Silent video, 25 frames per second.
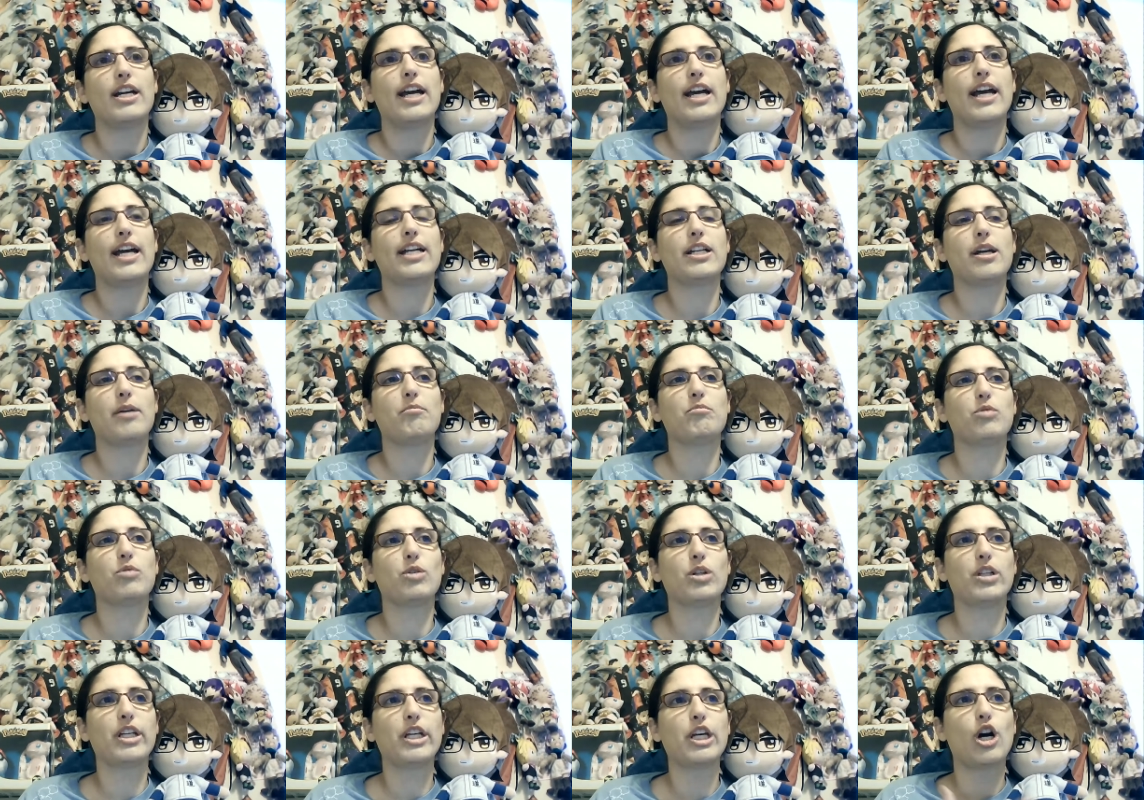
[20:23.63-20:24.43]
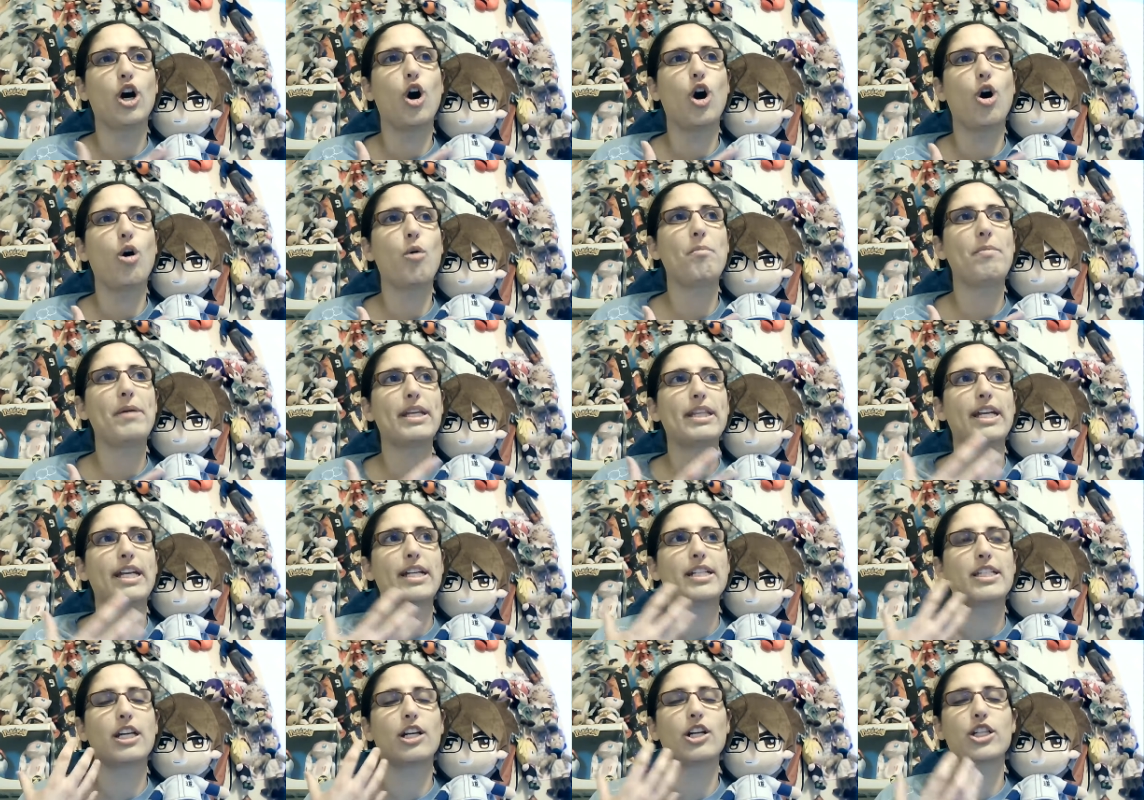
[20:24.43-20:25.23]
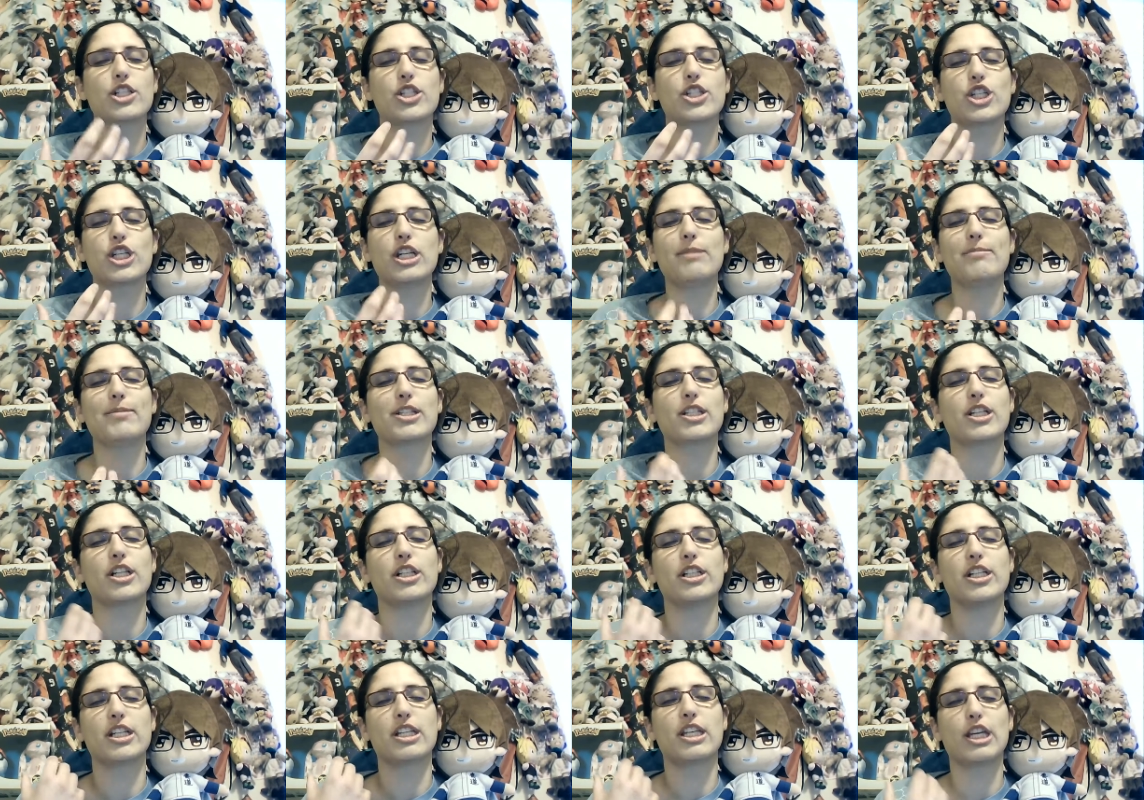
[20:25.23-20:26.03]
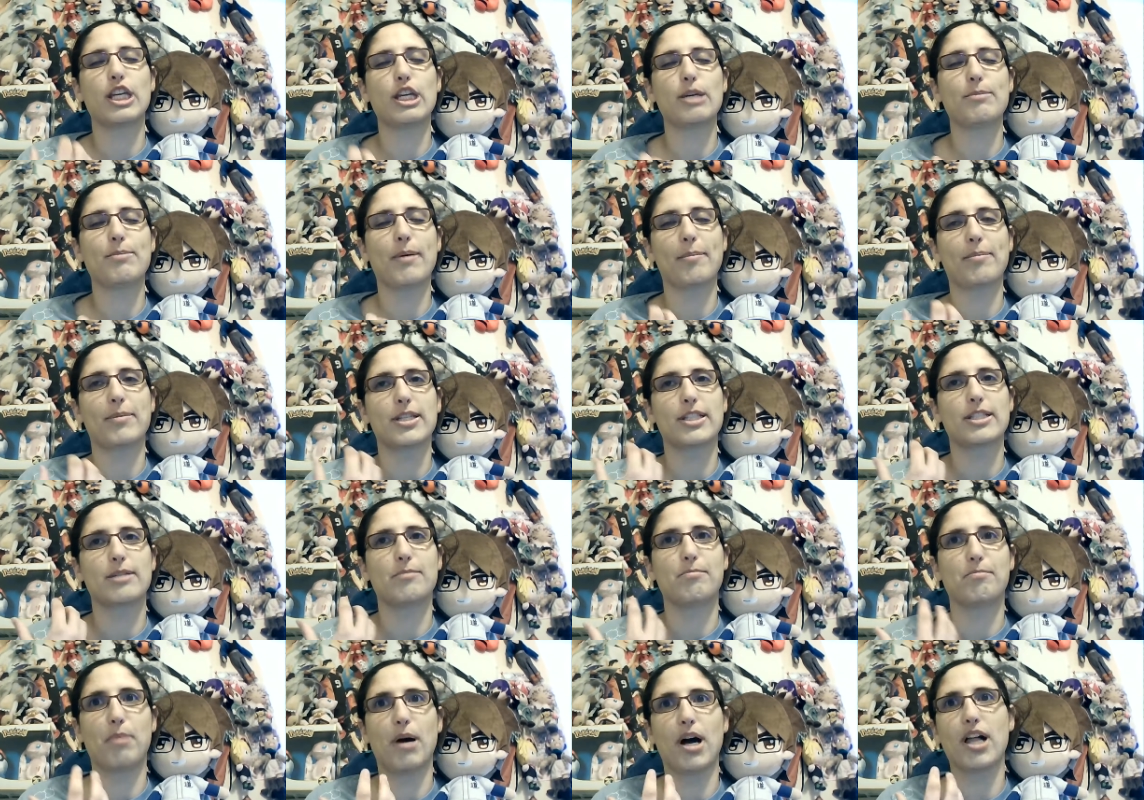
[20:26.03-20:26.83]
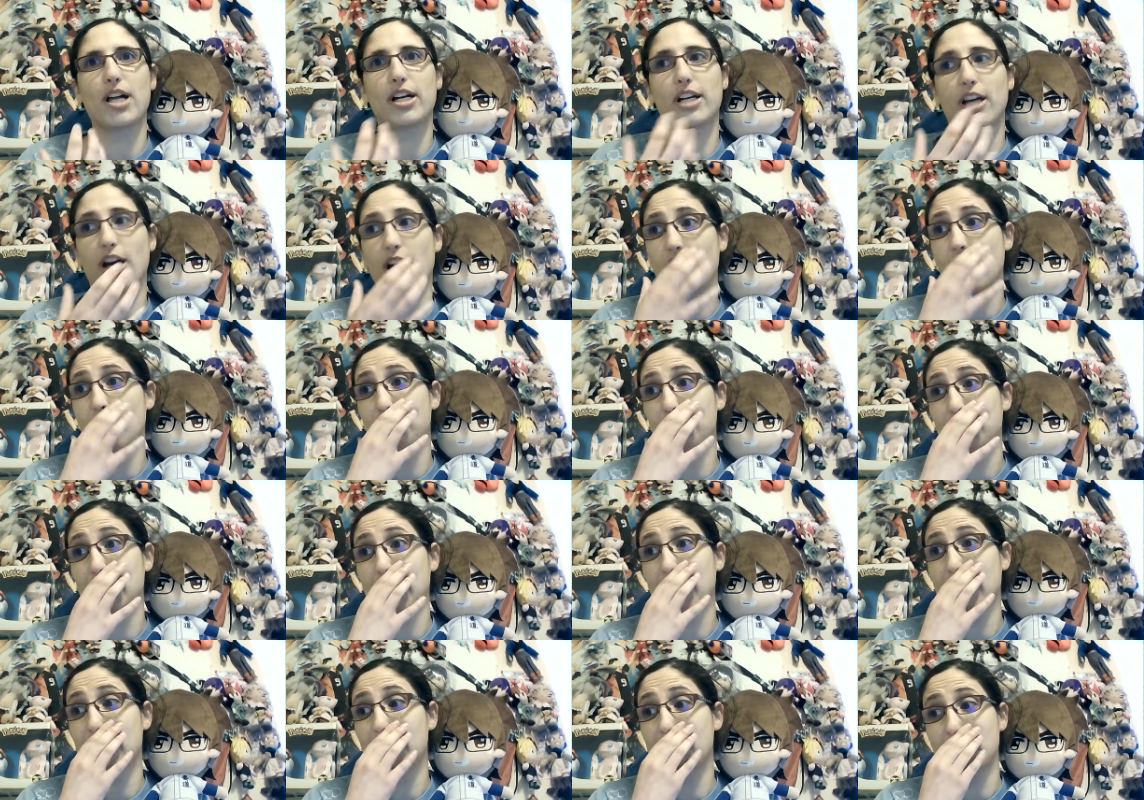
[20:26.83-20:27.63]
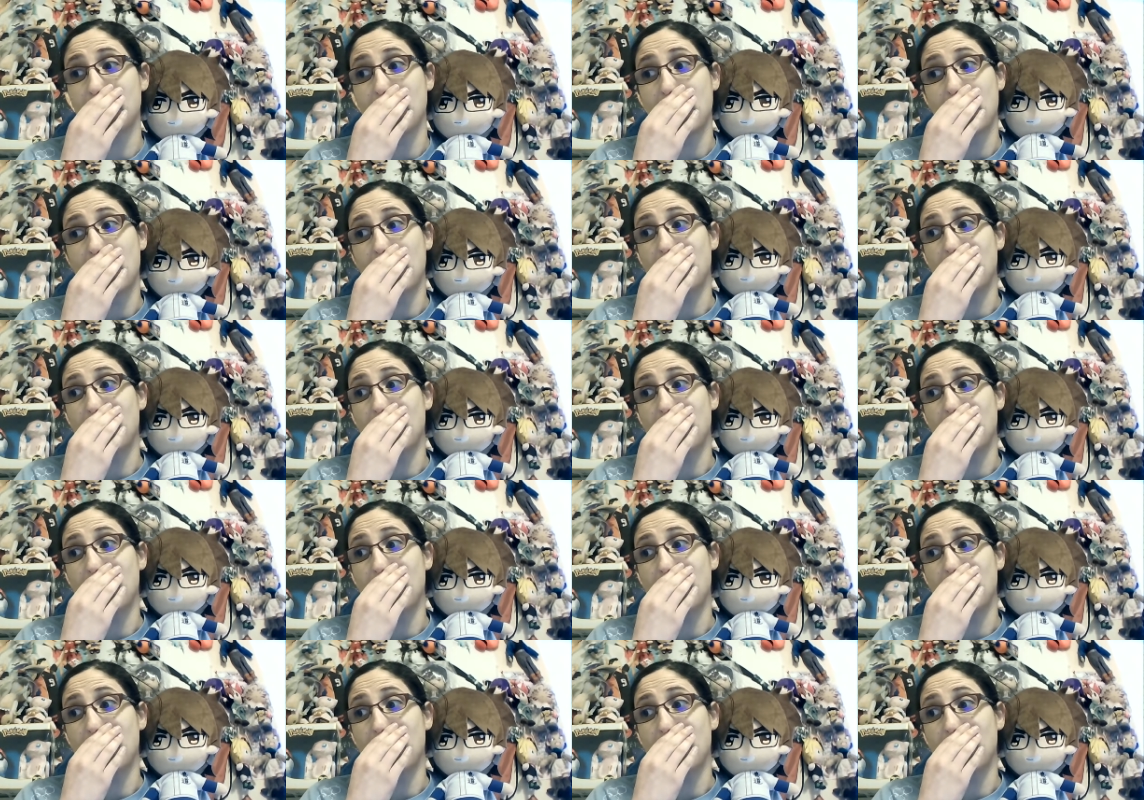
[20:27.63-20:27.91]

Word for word: And I'm really hoping that Terajima is going to keep up the symbolic art because